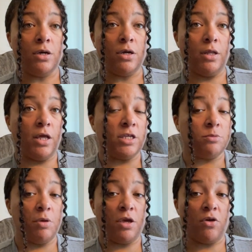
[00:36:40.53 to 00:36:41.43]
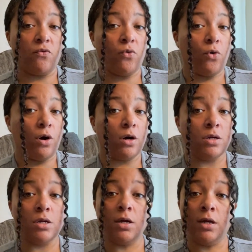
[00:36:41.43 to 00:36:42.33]
And that's speaking for
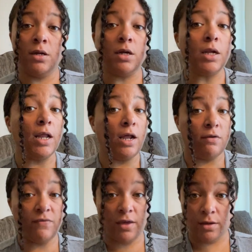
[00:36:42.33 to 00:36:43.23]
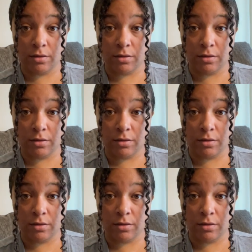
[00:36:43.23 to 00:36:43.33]
a lot of things.